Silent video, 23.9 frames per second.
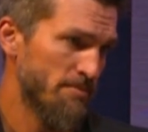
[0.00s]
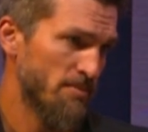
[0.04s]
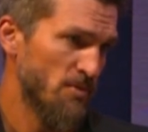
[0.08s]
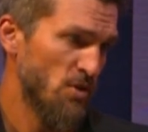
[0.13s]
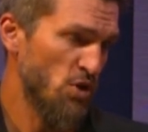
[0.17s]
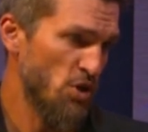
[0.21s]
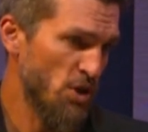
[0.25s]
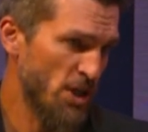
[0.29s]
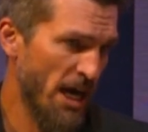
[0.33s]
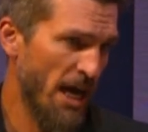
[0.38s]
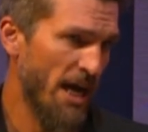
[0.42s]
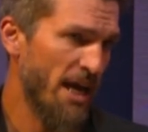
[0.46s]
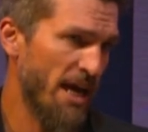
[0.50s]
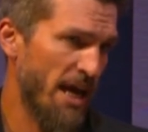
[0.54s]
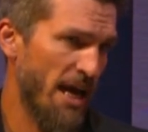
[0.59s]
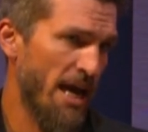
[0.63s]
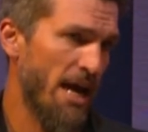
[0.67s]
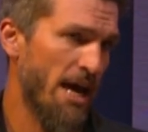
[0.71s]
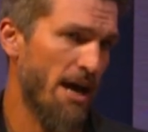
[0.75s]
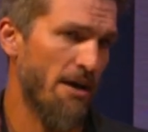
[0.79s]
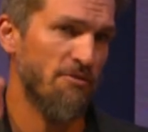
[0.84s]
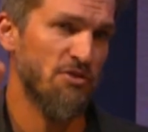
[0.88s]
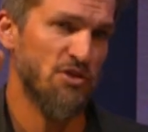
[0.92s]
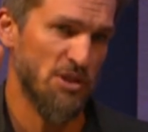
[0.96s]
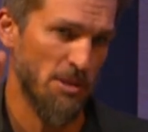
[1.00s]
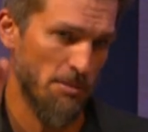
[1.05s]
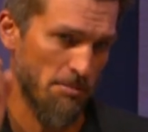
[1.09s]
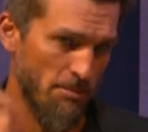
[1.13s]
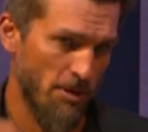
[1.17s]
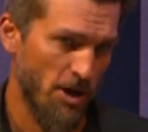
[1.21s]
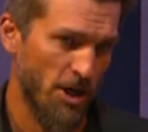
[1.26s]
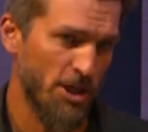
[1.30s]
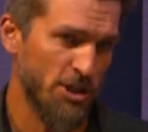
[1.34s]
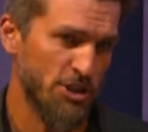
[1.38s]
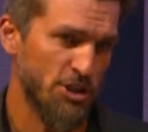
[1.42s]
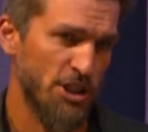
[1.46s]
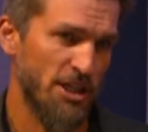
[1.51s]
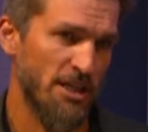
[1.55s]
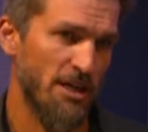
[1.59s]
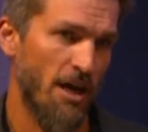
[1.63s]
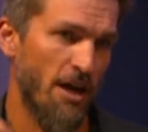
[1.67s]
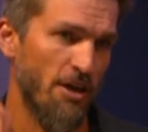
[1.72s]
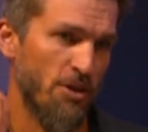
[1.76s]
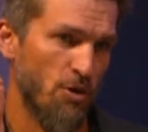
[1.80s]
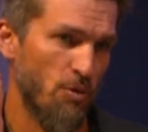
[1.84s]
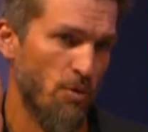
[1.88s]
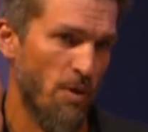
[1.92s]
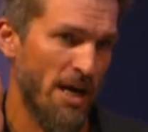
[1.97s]
You got to have some margin,
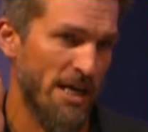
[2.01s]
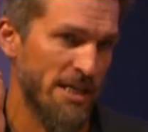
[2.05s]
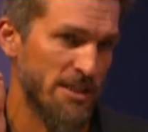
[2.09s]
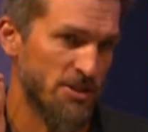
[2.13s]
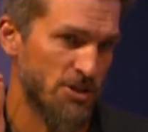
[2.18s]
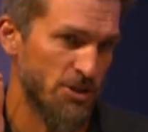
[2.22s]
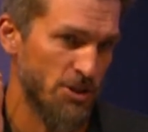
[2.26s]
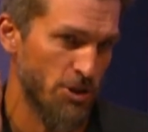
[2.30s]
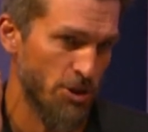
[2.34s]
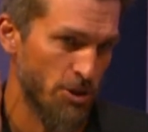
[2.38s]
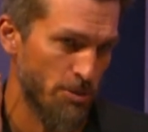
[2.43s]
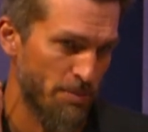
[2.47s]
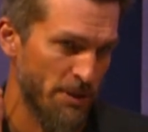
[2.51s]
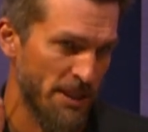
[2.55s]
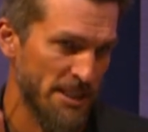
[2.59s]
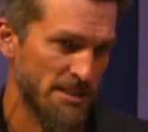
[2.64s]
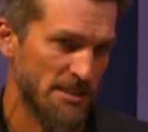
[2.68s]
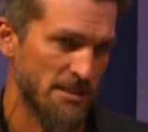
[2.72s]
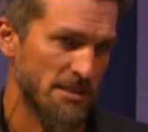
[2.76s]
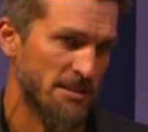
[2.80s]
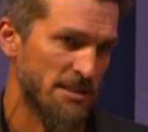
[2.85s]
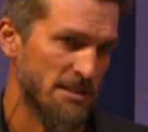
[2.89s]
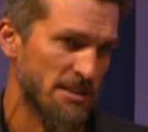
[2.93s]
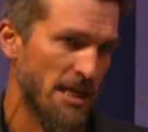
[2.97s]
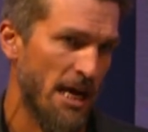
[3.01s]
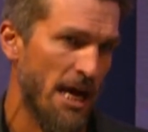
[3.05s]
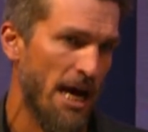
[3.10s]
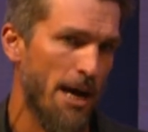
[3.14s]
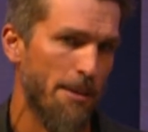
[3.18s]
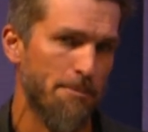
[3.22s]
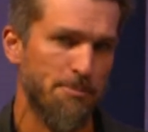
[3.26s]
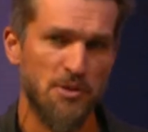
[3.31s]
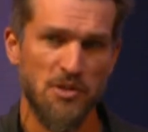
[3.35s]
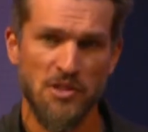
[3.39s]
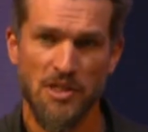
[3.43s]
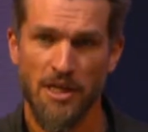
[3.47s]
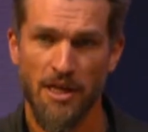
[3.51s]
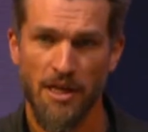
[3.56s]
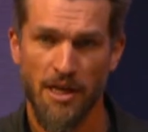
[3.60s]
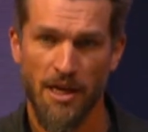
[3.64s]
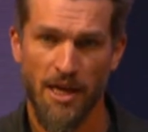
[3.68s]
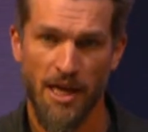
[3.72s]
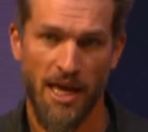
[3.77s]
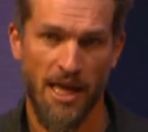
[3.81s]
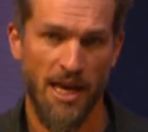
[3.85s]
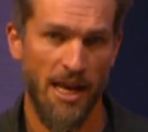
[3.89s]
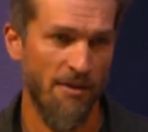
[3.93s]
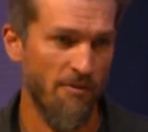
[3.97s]
otherwise your business stops
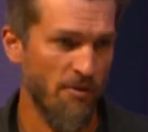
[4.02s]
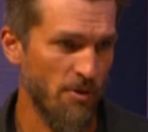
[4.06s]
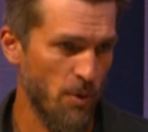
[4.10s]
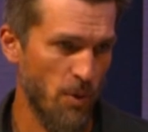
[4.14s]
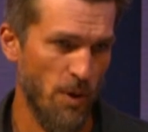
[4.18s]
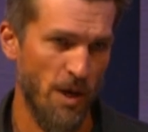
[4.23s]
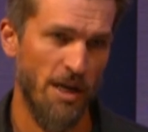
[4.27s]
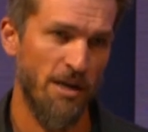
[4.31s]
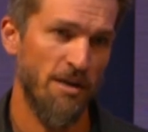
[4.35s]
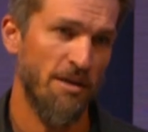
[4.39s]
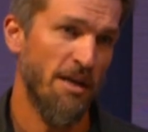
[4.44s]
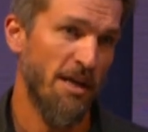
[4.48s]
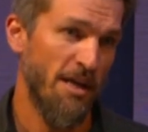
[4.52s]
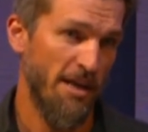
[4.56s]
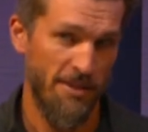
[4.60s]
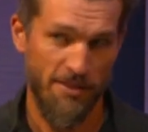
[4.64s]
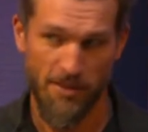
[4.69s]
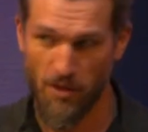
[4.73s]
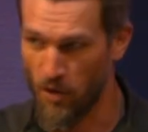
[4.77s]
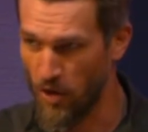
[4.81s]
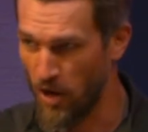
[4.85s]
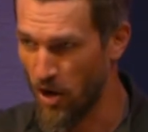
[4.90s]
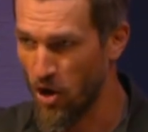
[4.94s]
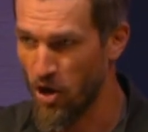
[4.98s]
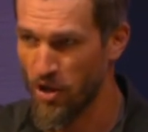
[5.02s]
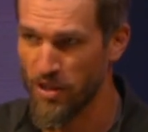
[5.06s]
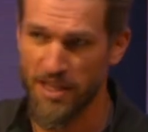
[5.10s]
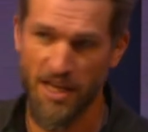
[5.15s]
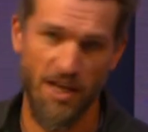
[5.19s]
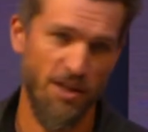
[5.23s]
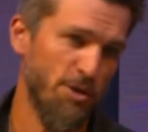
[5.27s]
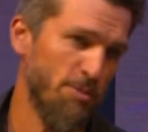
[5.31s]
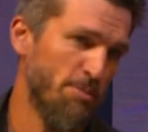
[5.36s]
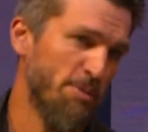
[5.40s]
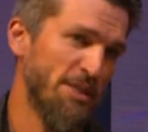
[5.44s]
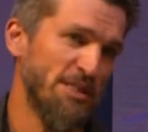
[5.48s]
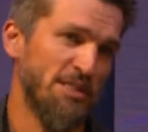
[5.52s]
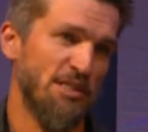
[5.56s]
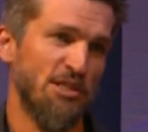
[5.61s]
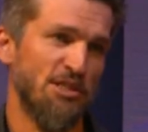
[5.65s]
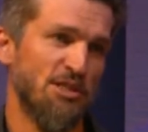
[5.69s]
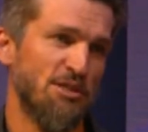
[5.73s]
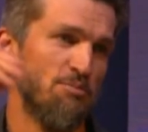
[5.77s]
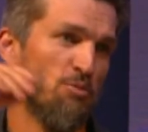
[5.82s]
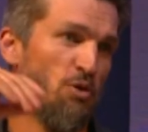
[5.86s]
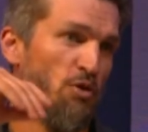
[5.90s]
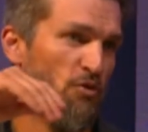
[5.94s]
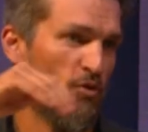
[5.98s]
and everyone, all the other
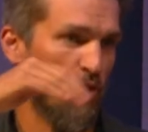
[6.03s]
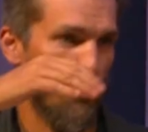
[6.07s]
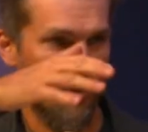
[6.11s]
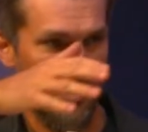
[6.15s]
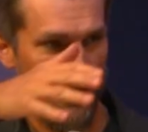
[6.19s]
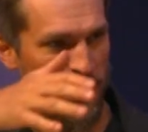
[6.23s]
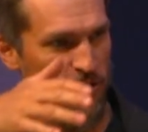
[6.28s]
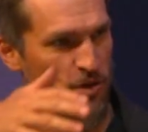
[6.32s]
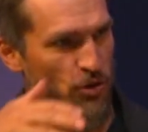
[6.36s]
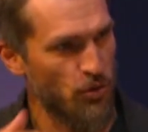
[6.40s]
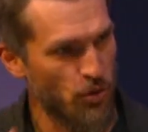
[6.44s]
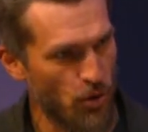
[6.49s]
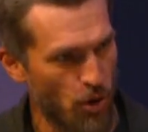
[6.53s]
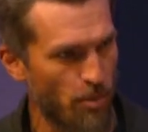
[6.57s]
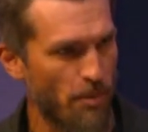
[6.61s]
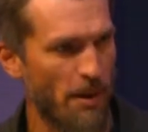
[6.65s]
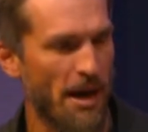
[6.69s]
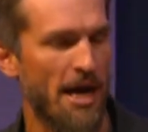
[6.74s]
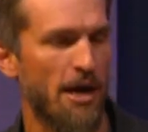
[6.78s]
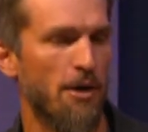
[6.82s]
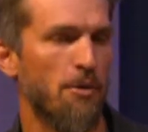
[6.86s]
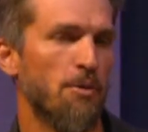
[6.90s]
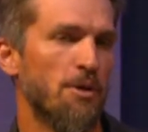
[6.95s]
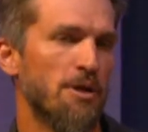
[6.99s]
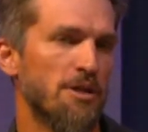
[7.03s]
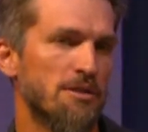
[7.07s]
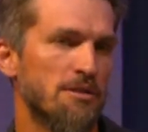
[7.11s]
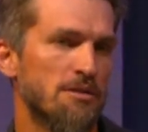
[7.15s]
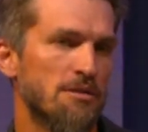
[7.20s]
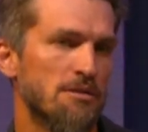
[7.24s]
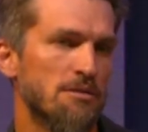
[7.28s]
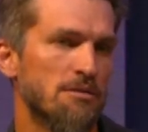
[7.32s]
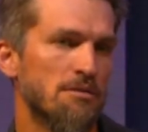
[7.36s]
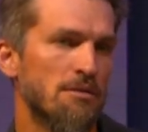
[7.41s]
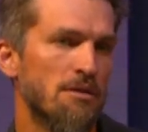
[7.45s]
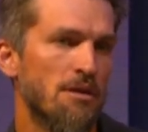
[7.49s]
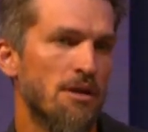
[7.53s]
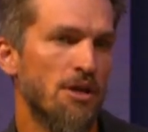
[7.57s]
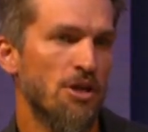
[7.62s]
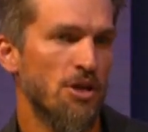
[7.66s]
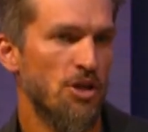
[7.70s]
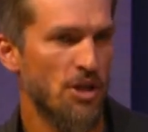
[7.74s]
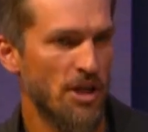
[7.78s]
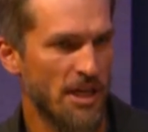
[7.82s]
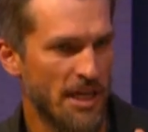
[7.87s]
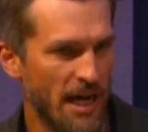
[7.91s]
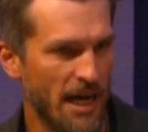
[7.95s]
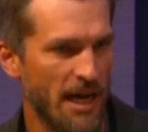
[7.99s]
businesses move forward and you go backwards.
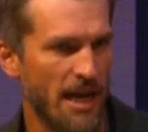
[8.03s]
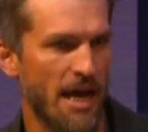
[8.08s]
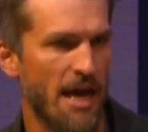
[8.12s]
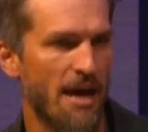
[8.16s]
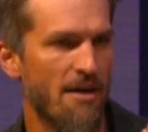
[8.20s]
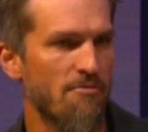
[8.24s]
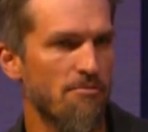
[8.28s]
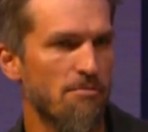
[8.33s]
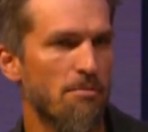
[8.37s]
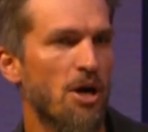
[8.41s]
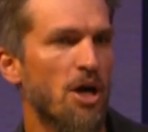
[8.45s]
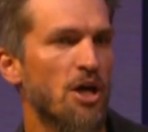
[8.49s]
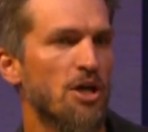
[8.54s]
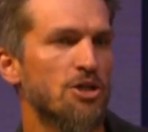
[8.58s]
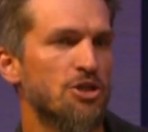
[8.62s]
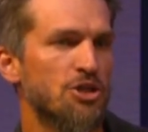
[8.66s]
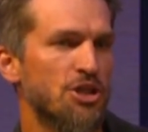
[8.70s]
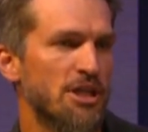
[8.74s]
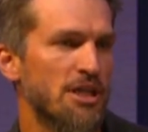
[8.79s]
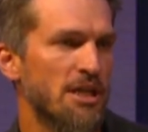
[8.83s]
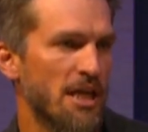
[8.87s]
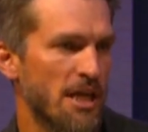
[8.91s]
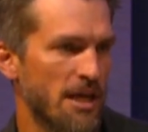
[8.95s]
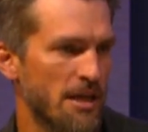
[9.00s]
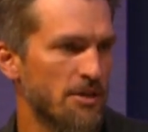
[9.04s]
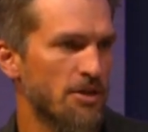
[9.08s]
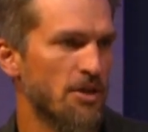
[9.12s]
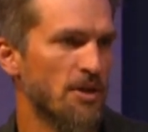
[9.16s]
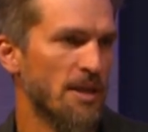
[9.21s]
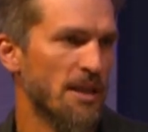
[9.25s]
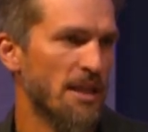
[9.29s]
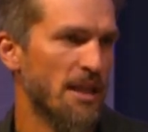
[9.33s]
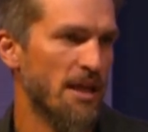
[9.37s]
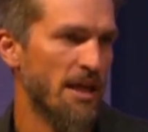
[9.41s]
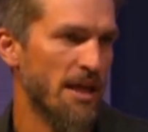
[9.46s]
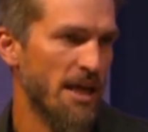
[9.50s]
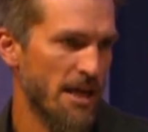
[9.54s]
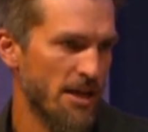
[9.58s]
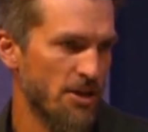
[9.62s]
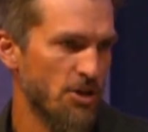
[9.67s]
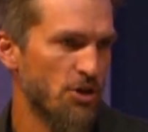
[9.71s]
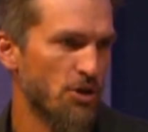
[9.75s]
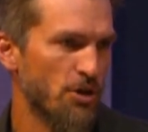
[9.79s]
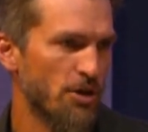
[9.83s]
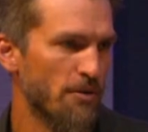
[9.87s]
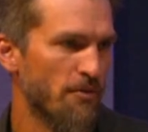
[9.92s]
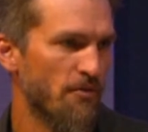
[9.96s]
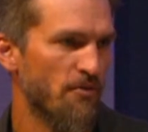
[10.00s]
You got to have margin in
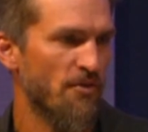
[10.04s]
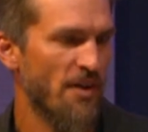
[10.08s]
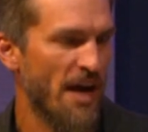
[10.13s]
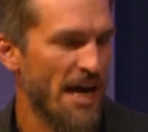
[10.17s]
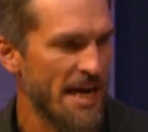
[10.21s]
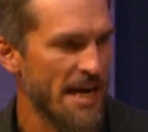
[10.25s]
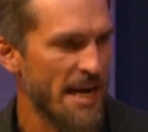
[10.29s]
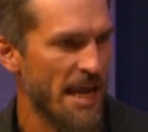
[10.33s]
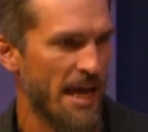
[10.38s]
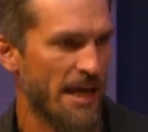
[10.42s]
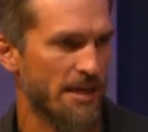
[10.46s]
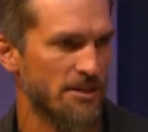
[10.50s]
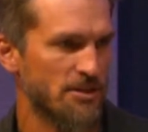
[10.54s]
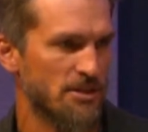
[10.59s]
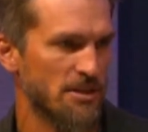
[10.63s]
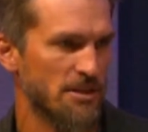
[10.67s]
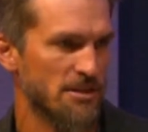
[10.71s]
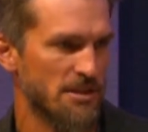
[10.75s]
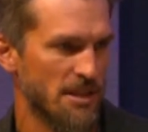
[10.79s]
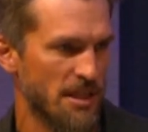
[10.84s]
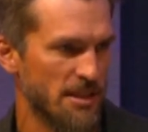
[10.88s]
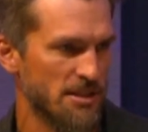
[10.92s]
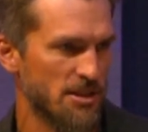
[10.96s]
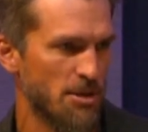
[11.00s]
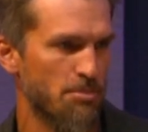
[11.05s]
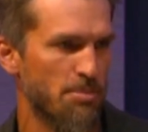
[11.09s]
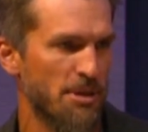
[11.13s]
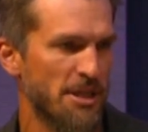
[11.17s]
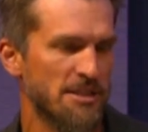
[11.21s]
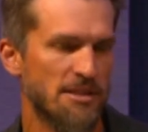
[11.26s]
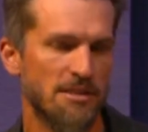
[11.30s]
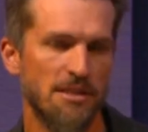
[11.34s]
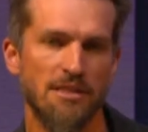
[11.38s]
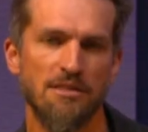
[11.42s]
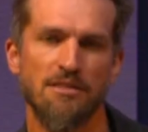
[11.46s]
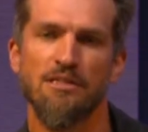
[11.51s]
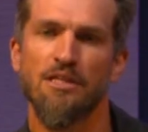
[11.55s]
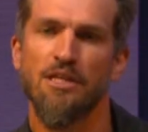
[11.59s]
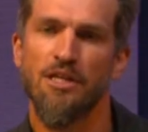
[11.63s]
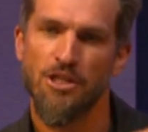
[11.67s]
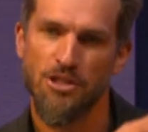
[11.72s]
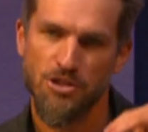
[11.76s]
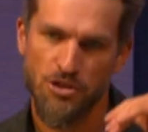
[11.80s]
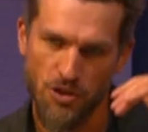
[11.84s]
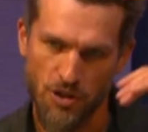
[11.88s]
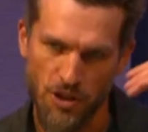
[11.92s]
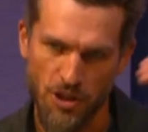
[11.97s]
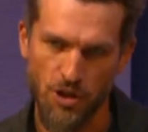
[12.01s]
your finances as a business
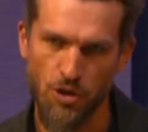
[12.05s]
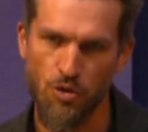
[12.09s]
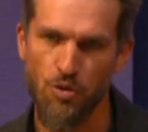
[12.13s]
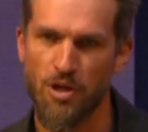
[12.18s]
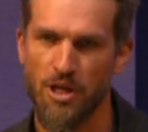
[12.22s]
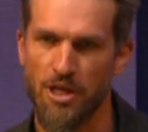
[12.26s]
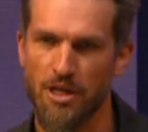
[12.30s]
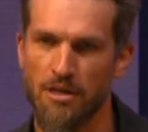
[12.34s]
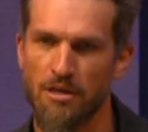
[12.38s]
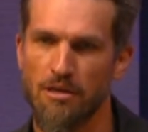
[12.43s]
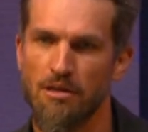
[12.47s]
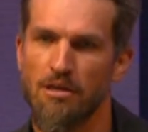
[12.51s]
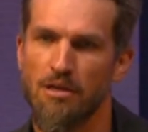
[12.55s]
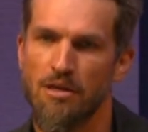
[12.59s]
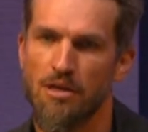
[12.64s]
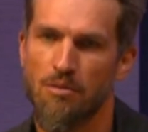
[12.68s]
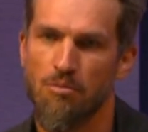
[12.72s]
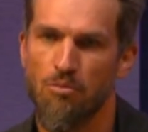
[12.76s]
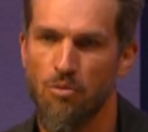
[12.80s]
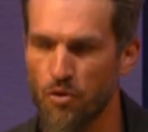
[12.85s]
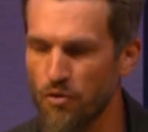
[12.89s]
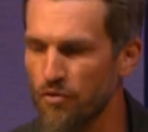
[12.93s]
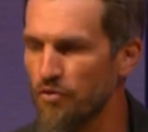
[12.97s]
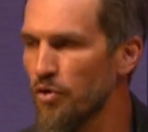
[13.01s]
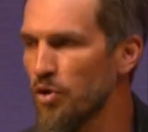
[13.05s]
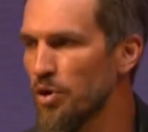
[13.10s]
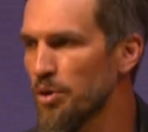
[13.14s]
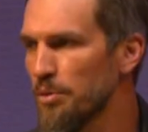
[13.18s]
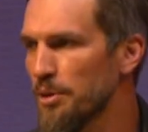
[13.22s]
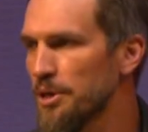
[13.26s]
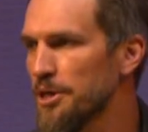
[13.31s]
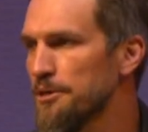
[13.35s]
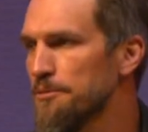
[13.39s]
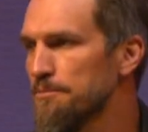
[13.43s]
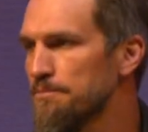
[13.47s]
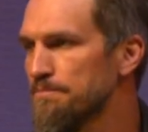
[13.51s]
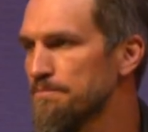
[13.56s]
so that you can move forward.